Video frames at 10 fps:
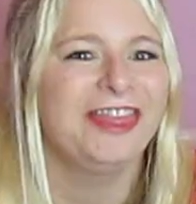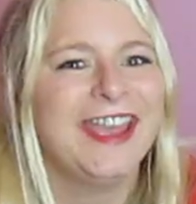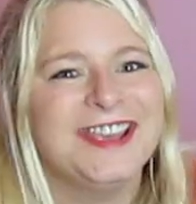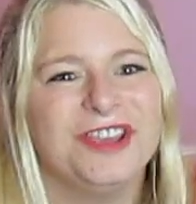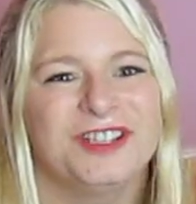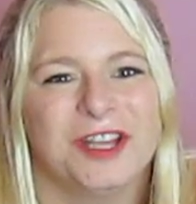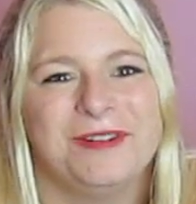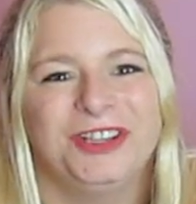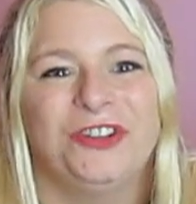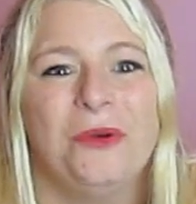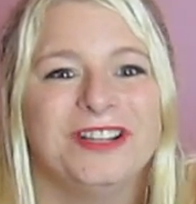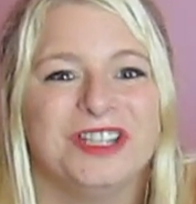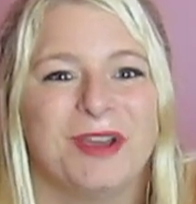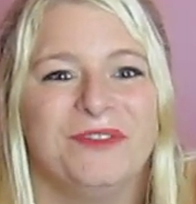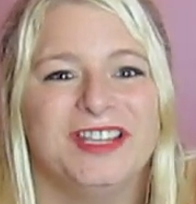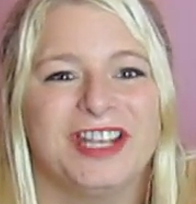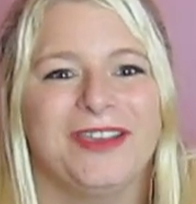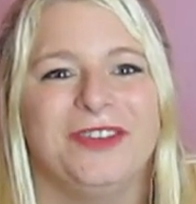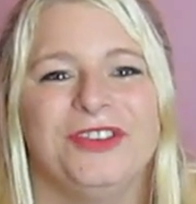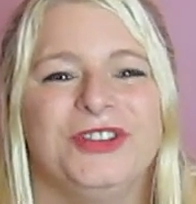Thank you so much for watching my video.
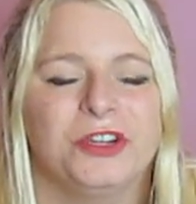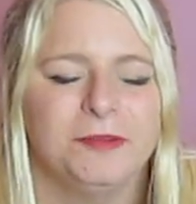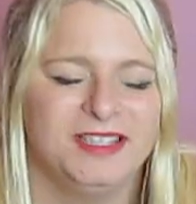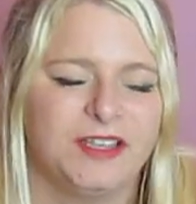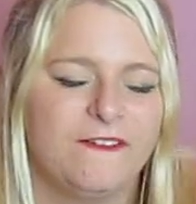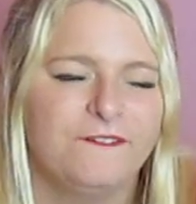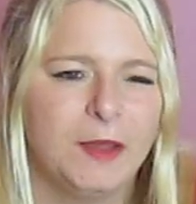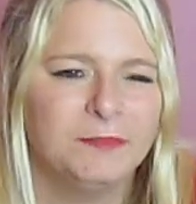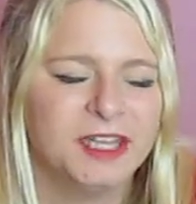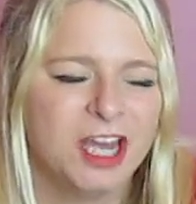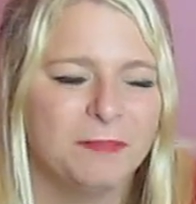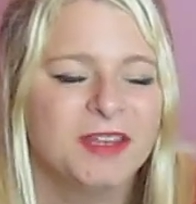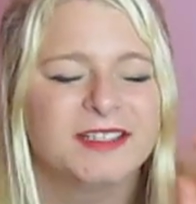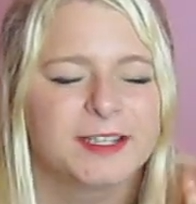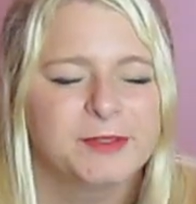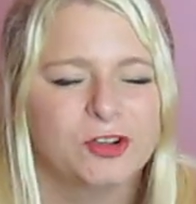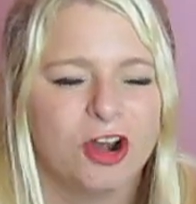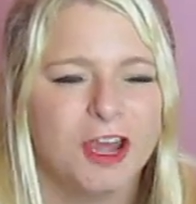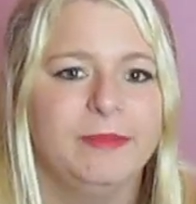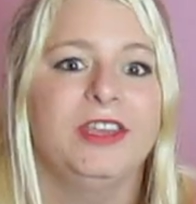If you enjoyed it, please give it a thumbs up,
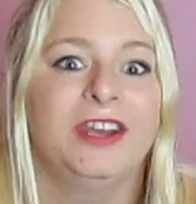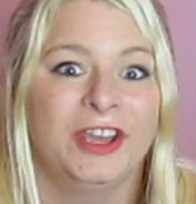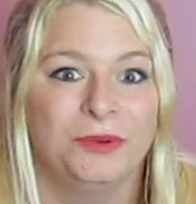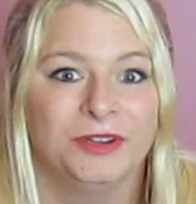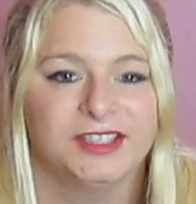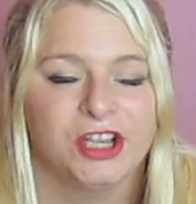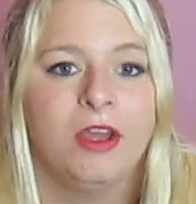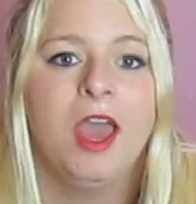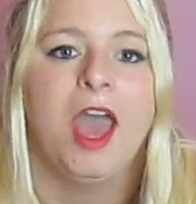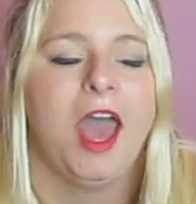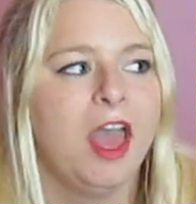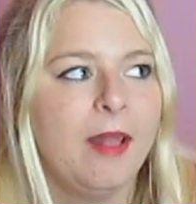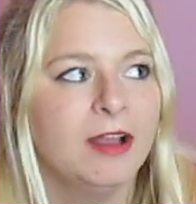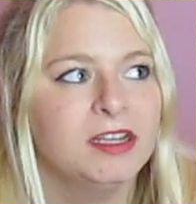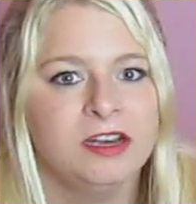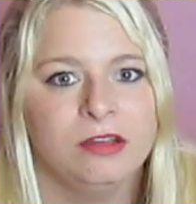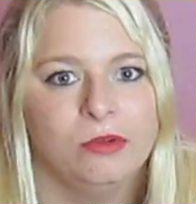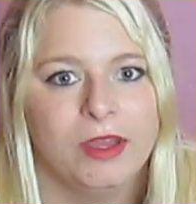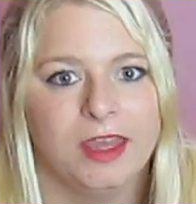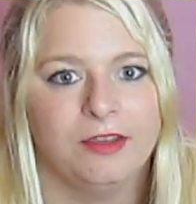subscribe, you know you want to. I don't
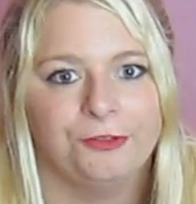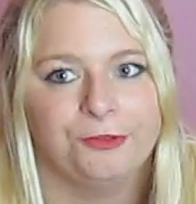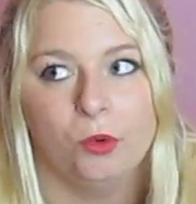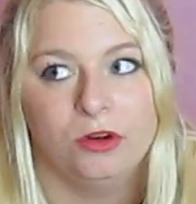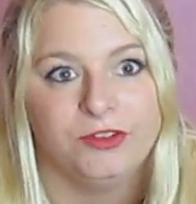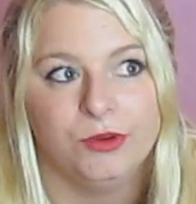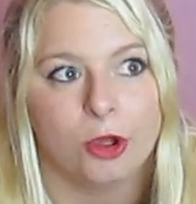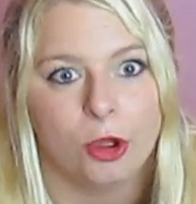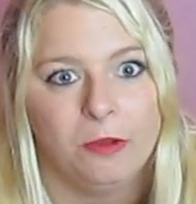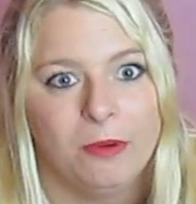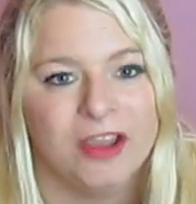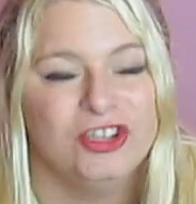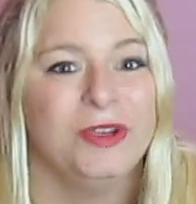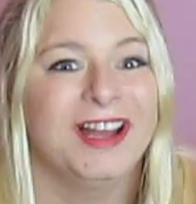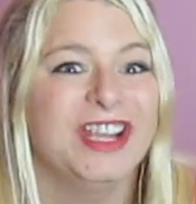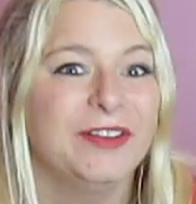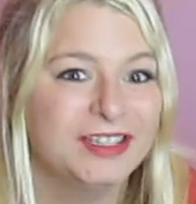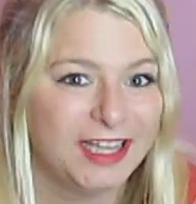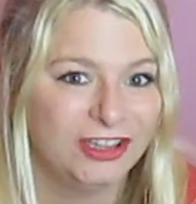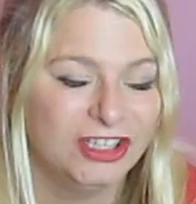know if all of you know, but I do actually
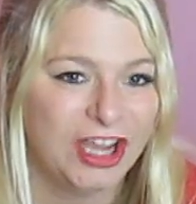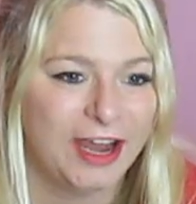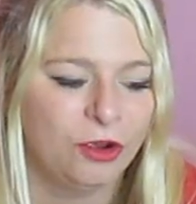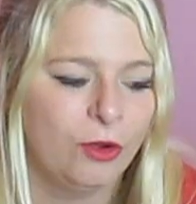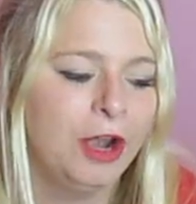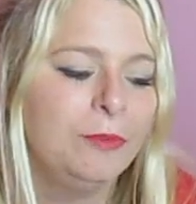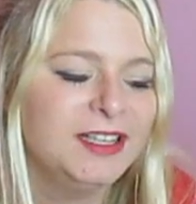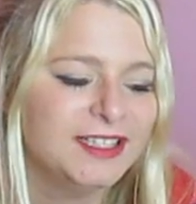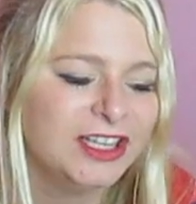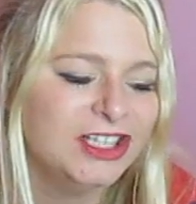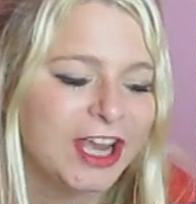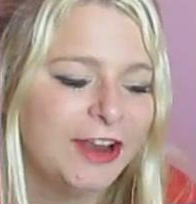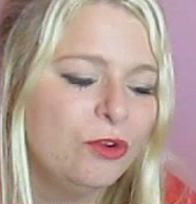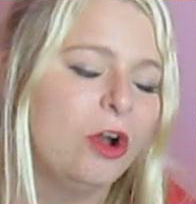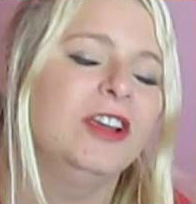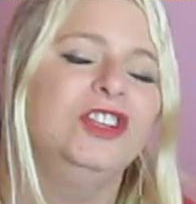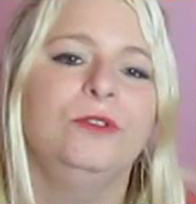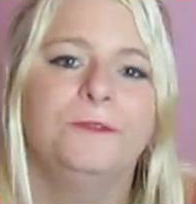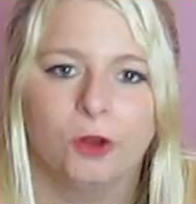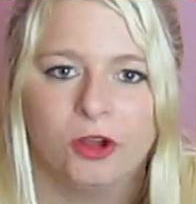have a second channel, and on my second channel I
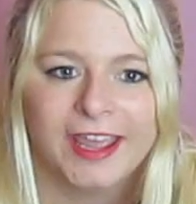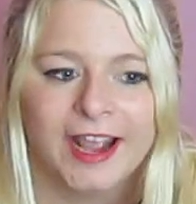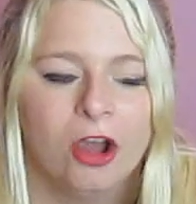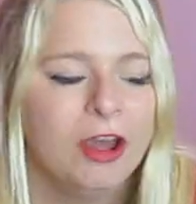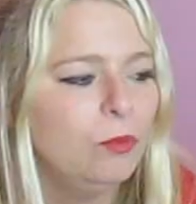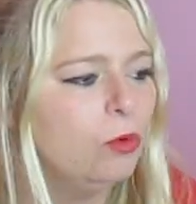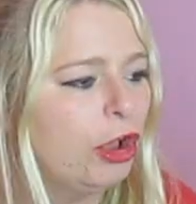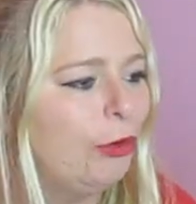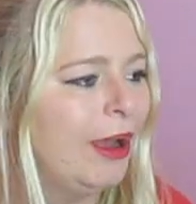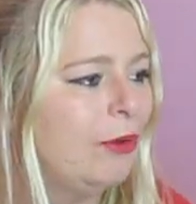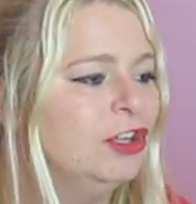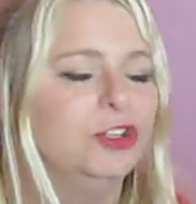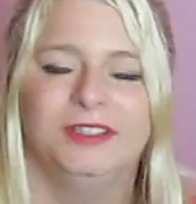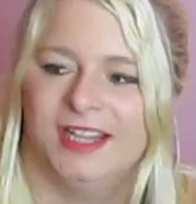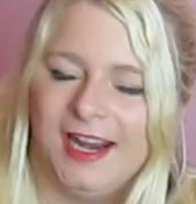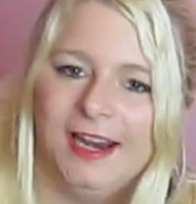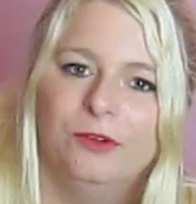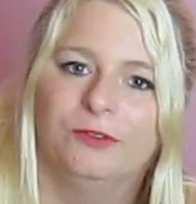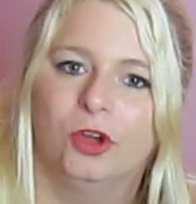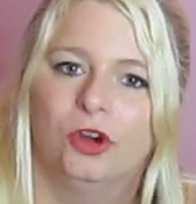do vlogging. I will go out and do a daily
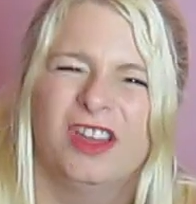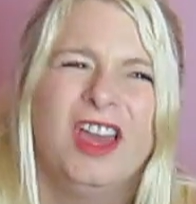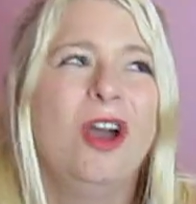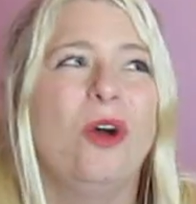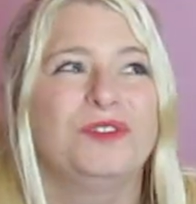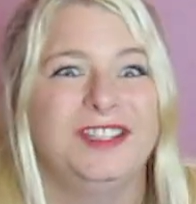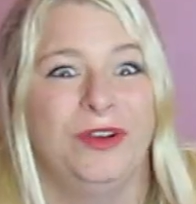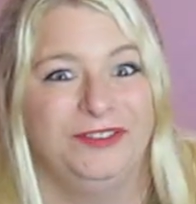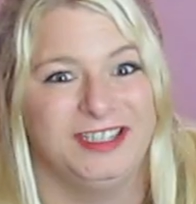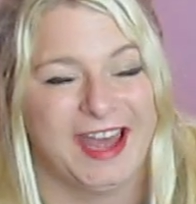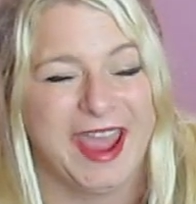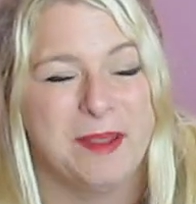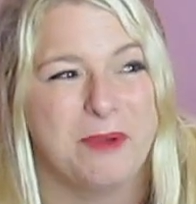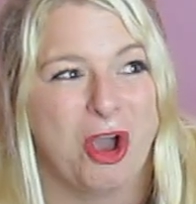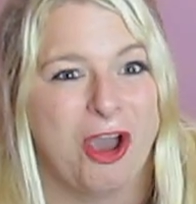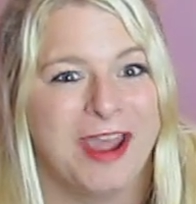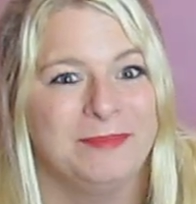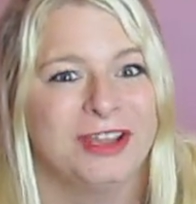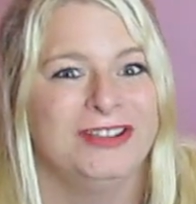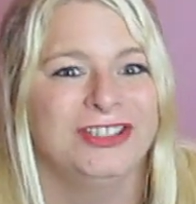little vlog, obviously not every day, but I
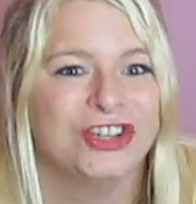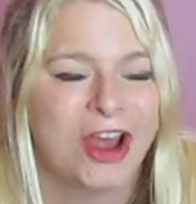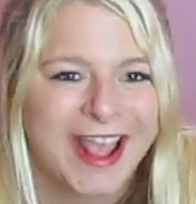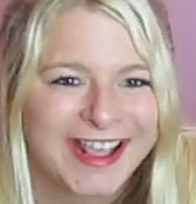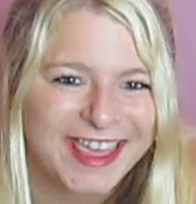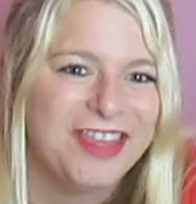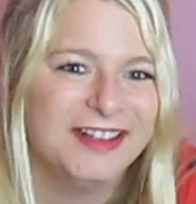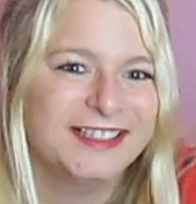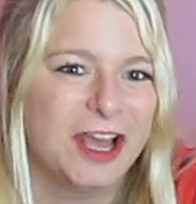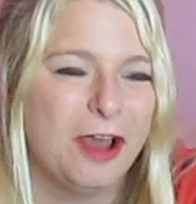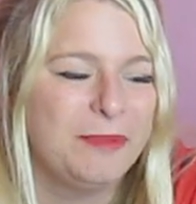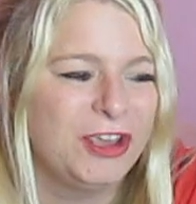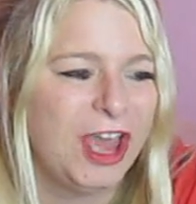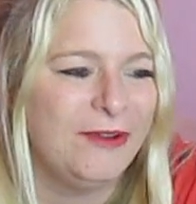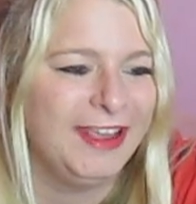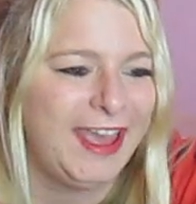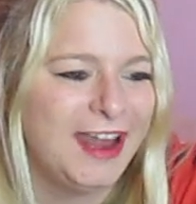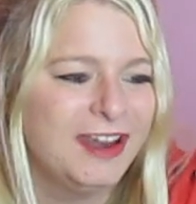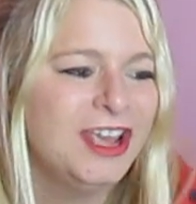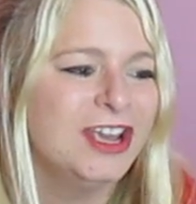am going to try and get this up and going
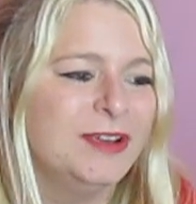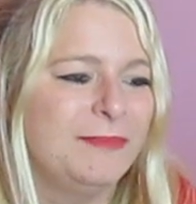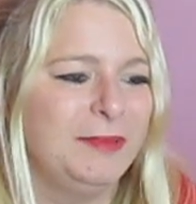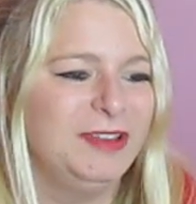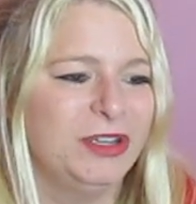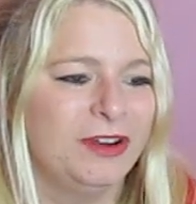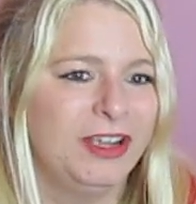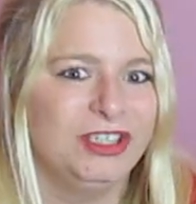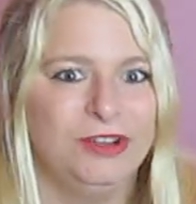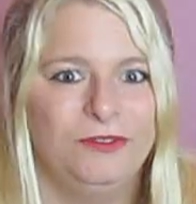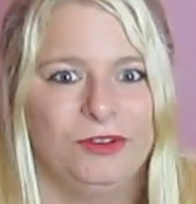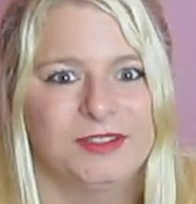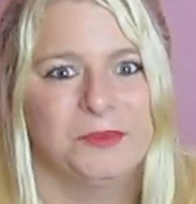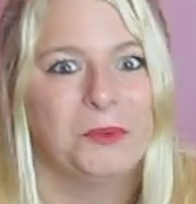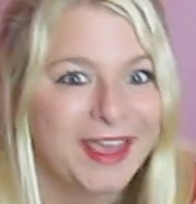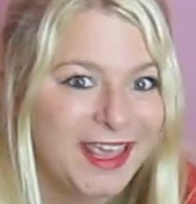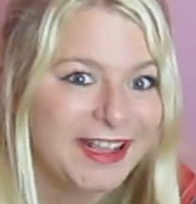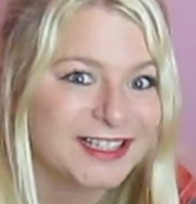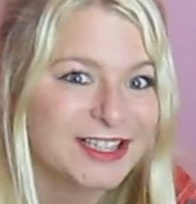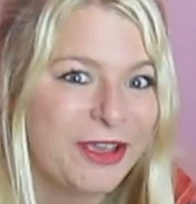again, maybe doing like two vlogs a
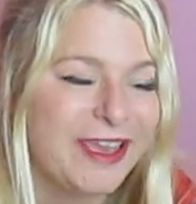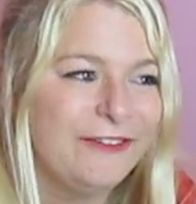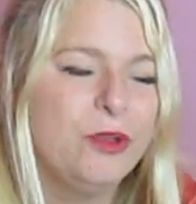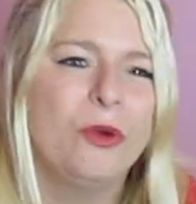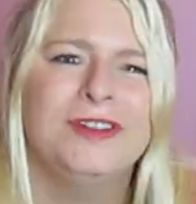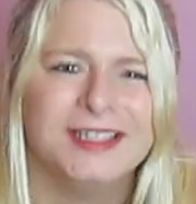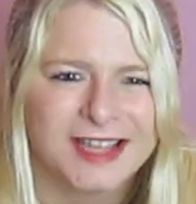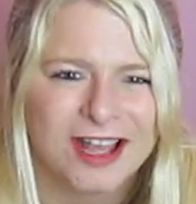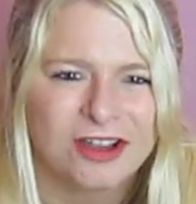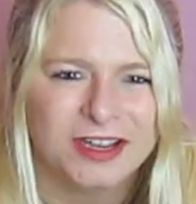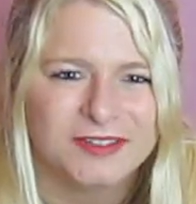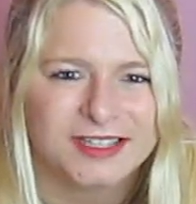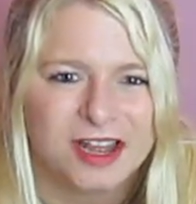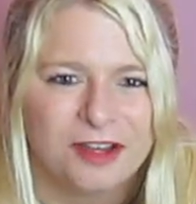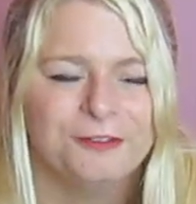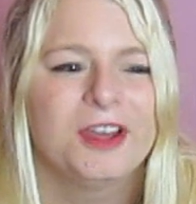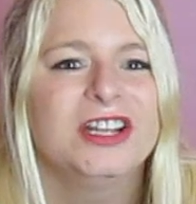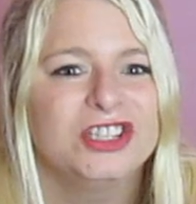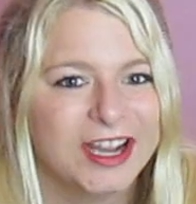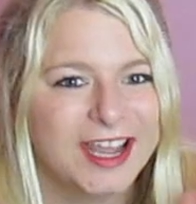week. So if you're into that kind of stuff,
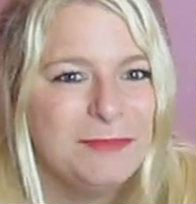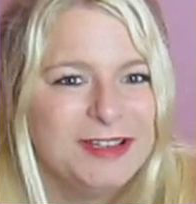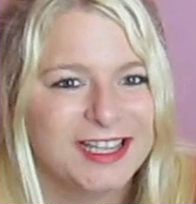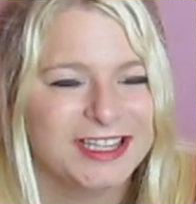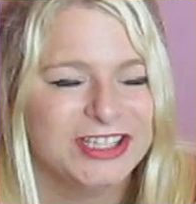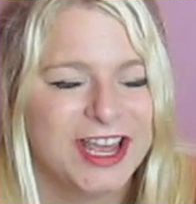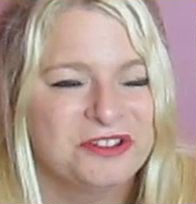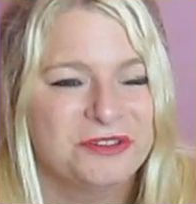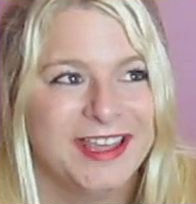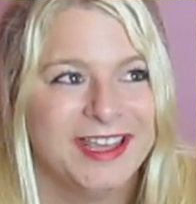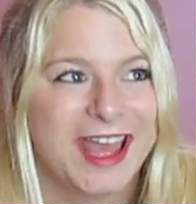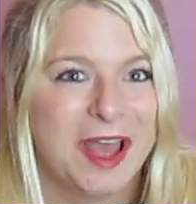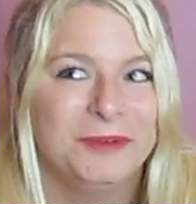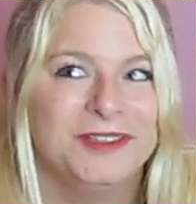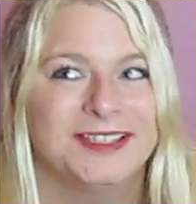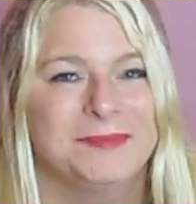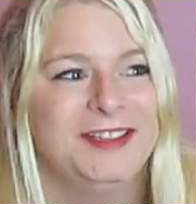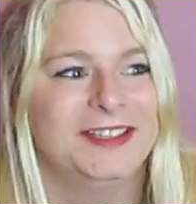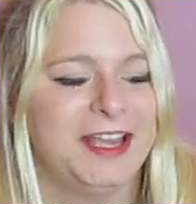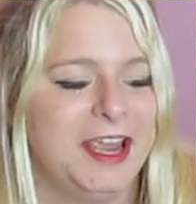check out my second channel. It happens to
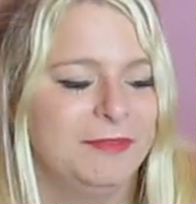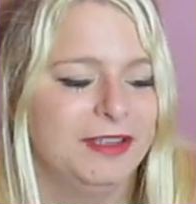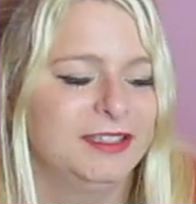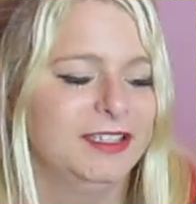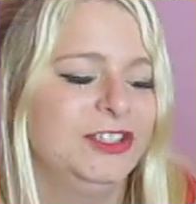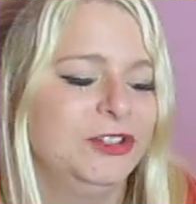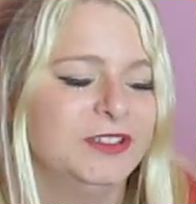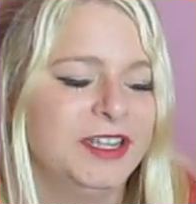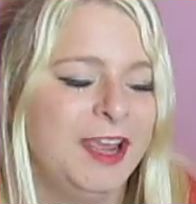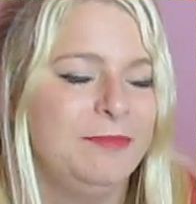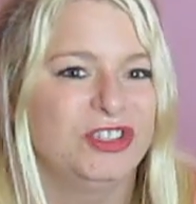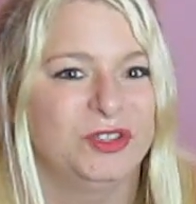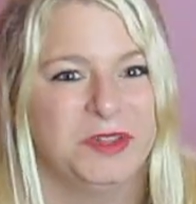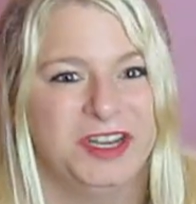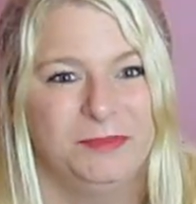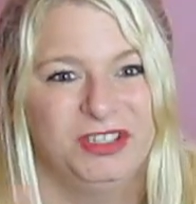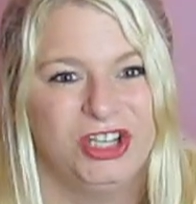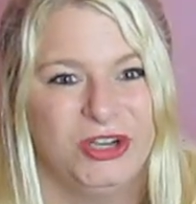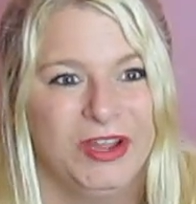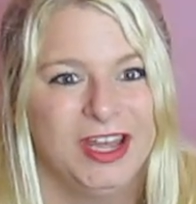be the same as this username, but just with the number 2.